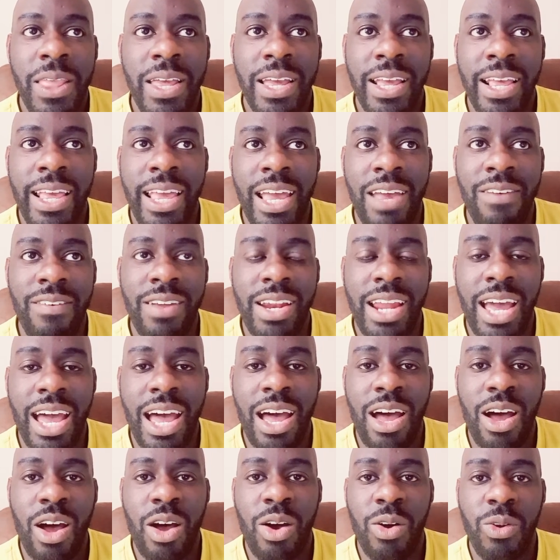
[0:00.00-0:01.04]
given
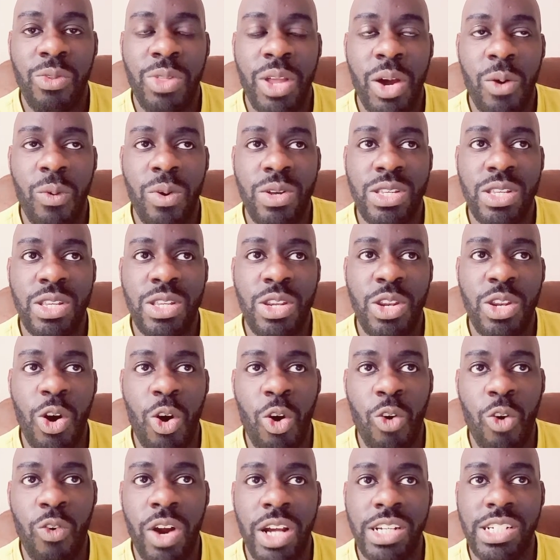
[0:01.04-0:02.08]
how there was no
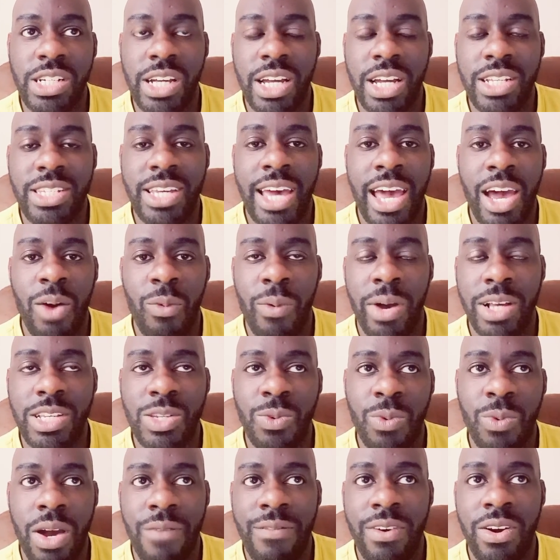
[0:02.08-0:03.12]
rushing attack
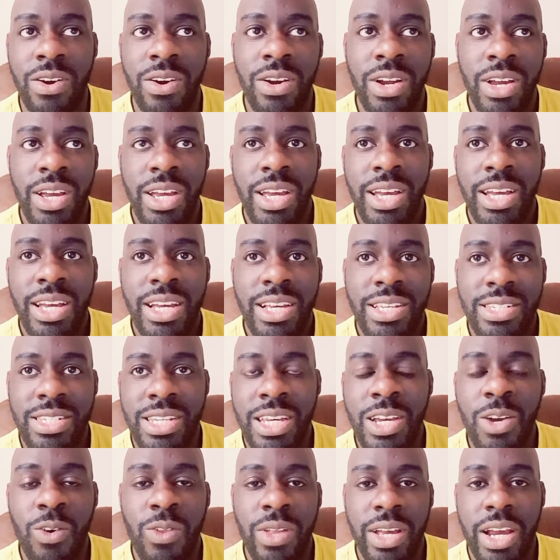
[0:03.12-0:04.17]
whatsoever,
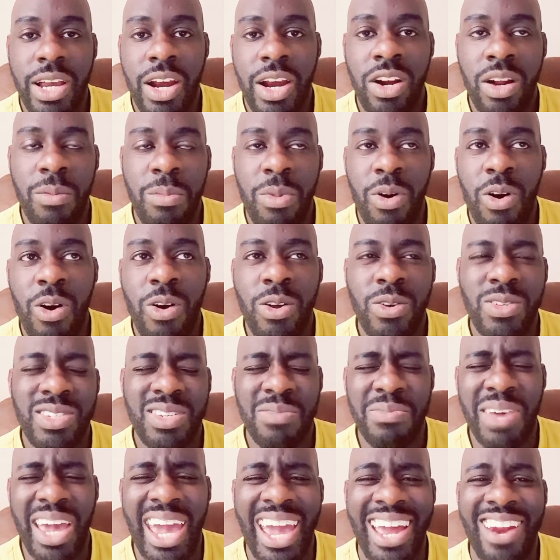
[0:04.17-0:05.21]
Zeke only carried the ball
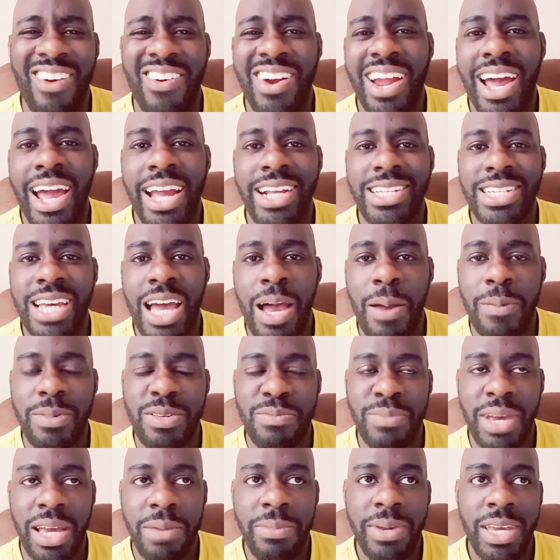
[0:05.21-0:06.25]
some 8 or 9 times,
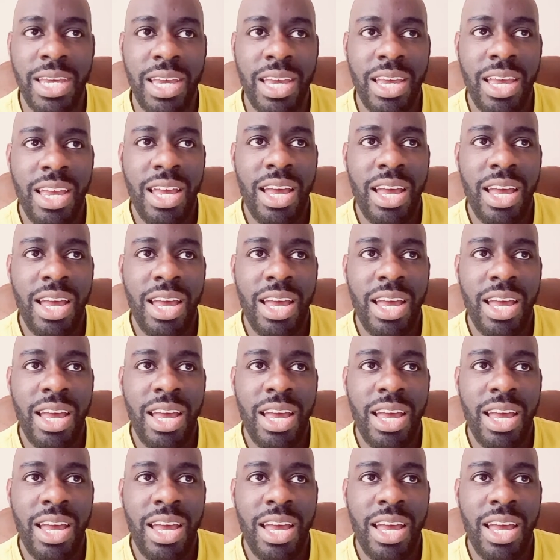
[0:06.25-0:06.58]
maybe.